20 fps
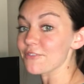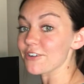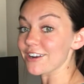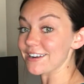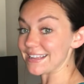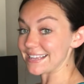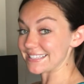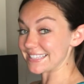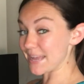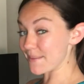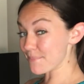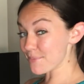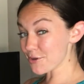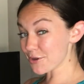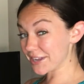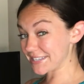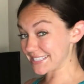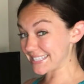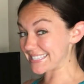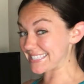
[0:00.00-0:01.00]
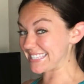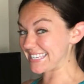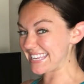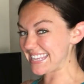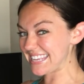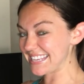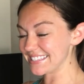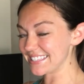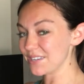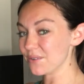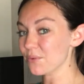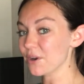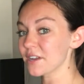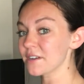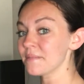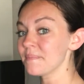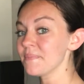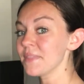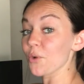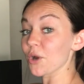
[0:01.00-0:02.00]
for an example because it's an easy
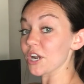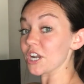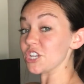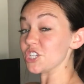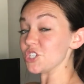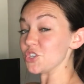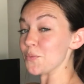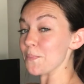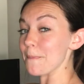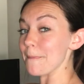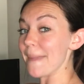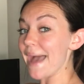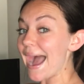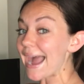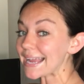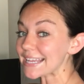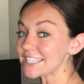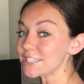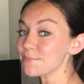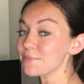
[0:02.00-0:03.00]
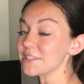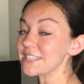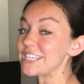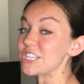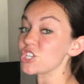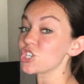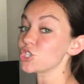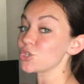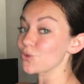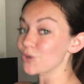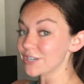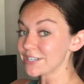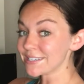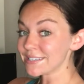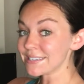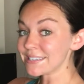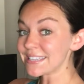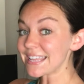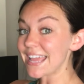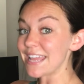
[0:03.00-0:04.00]
one. We're gonna do maximally
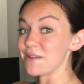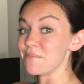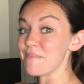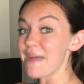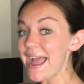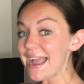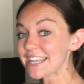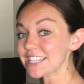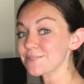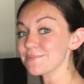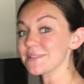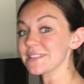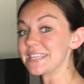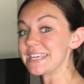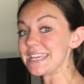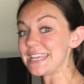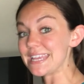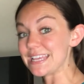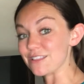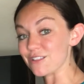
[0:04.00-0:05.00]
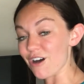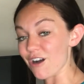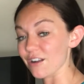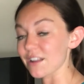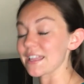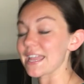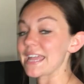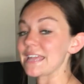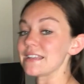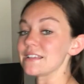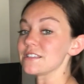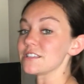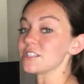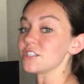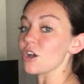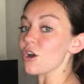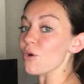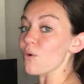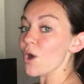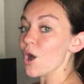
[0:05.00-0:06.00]
shortened and maximally elongated.
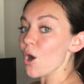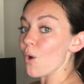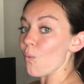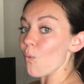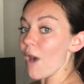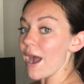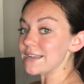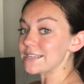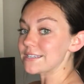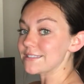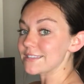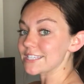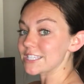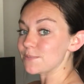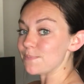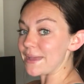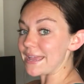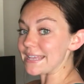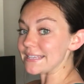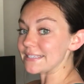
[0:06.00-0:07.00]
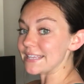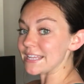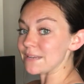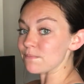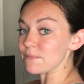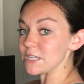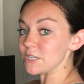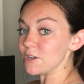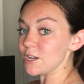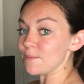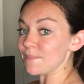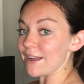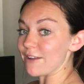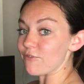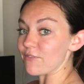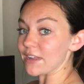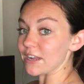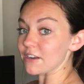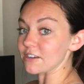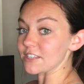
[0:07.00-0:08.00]
So watch the space in between my
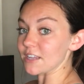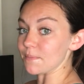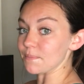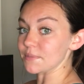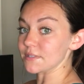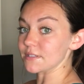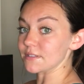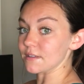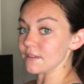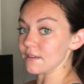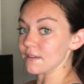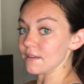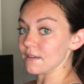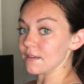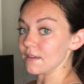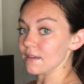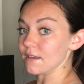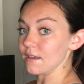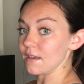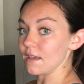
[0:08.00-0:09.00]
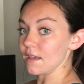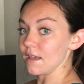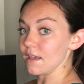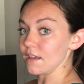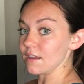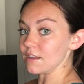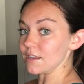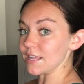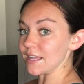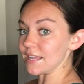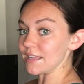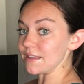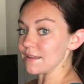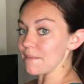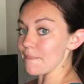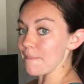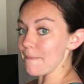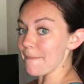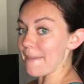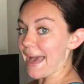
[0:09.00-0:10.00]
fingertips.
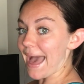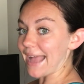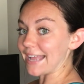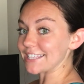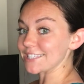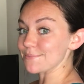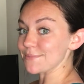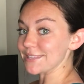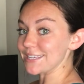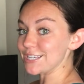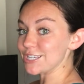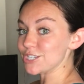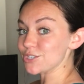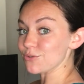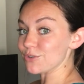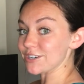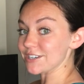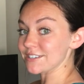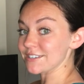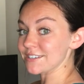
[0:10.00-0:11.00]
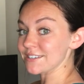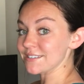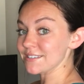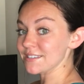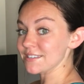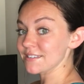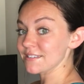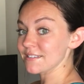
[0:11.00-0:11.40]
Maximally shortened,